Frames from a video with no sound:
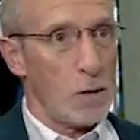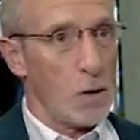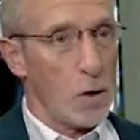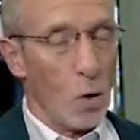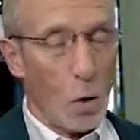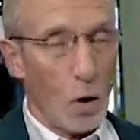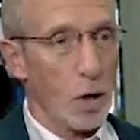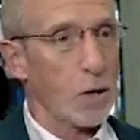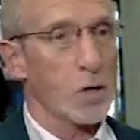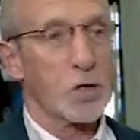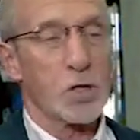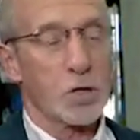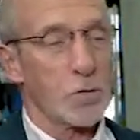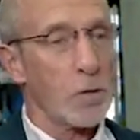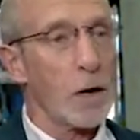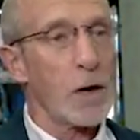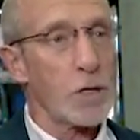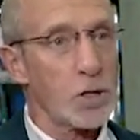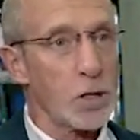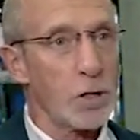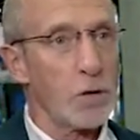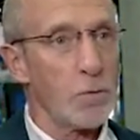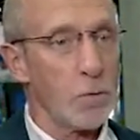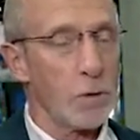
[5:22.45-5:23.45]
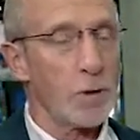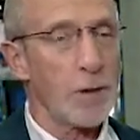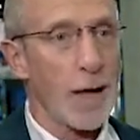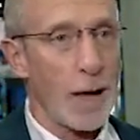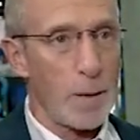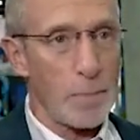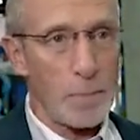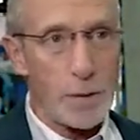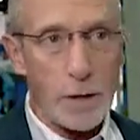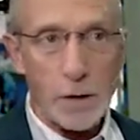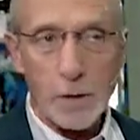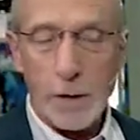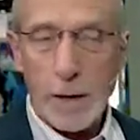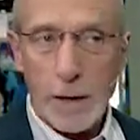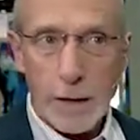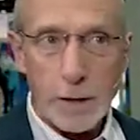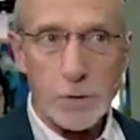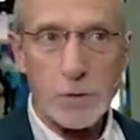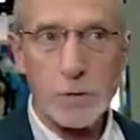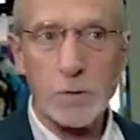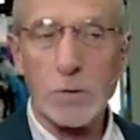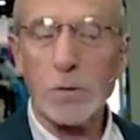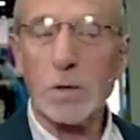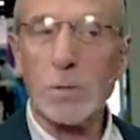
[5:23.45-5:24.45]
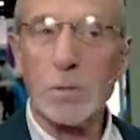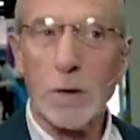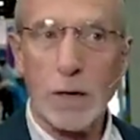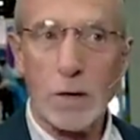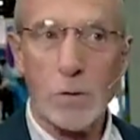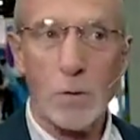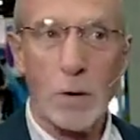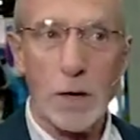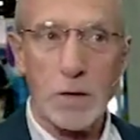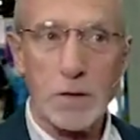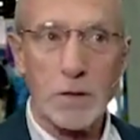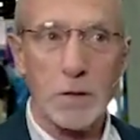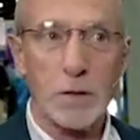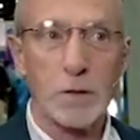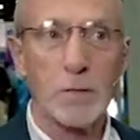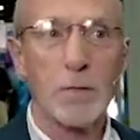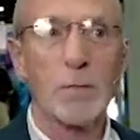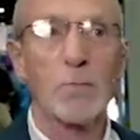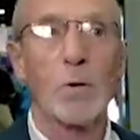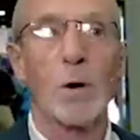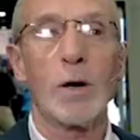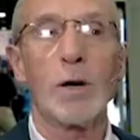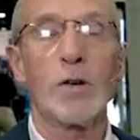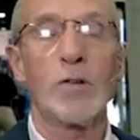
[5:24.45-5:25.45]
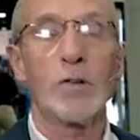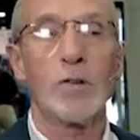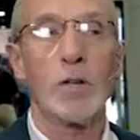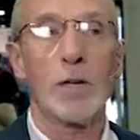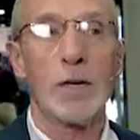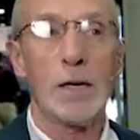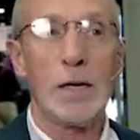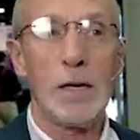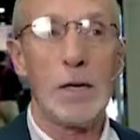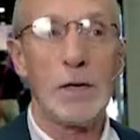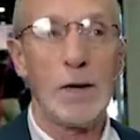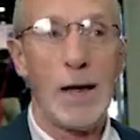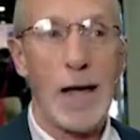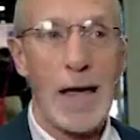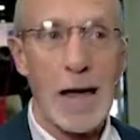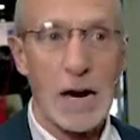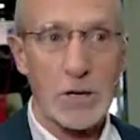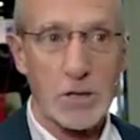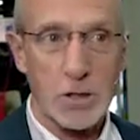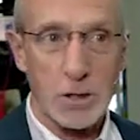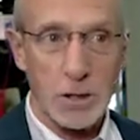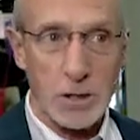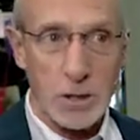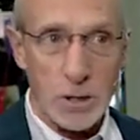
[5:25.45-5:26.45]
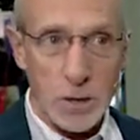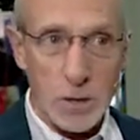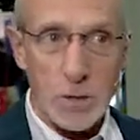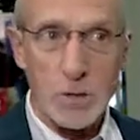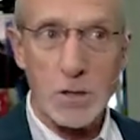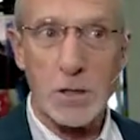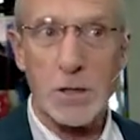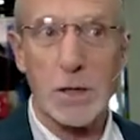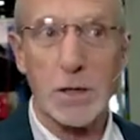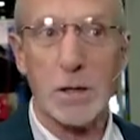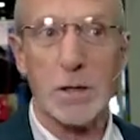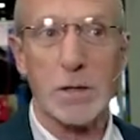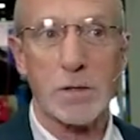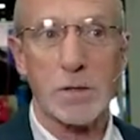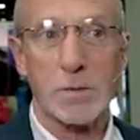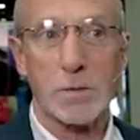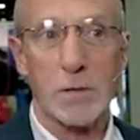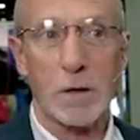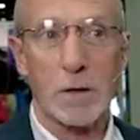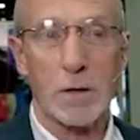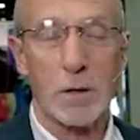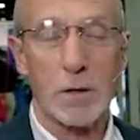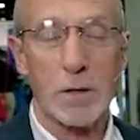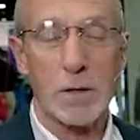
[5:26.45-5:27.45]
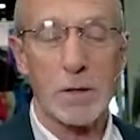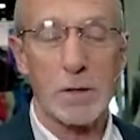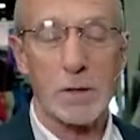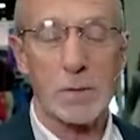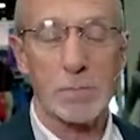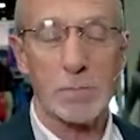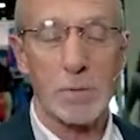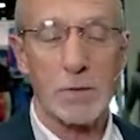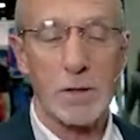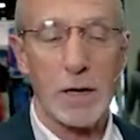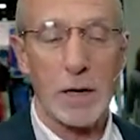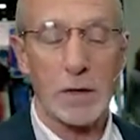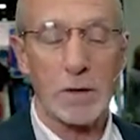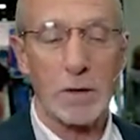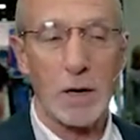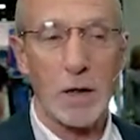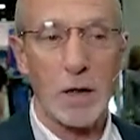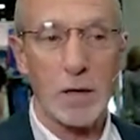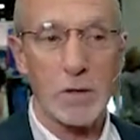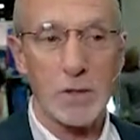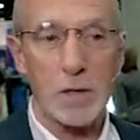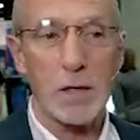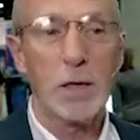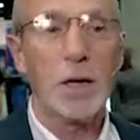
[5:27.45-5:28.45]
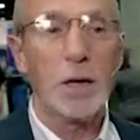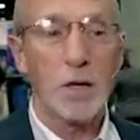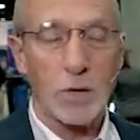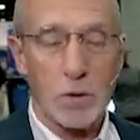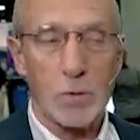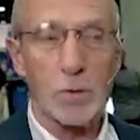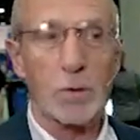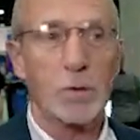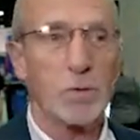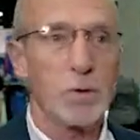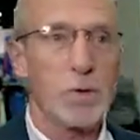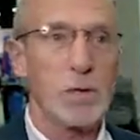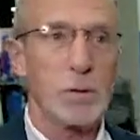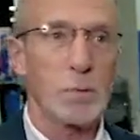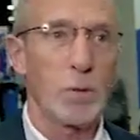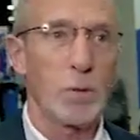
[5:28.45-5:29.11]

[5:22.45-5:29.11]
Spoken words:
orchestration, would that be your answer to my question of what is the key to actually using this technology to increase